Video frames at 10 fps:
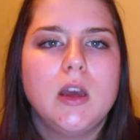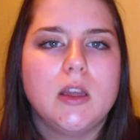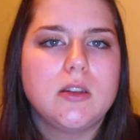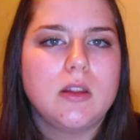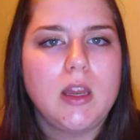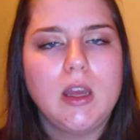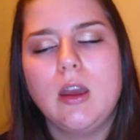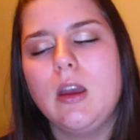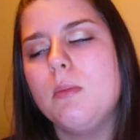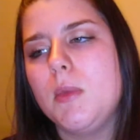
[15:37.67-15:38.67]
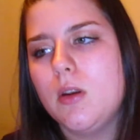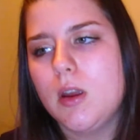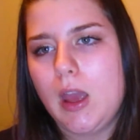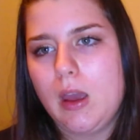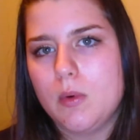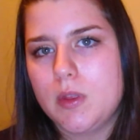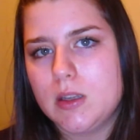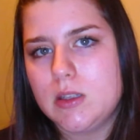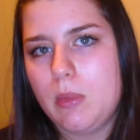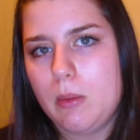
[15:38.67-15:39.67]
and so that he can communicate with
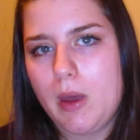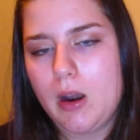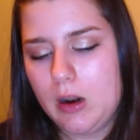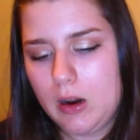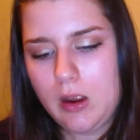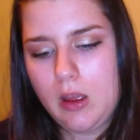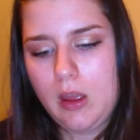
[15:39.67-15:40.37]
us a bit better.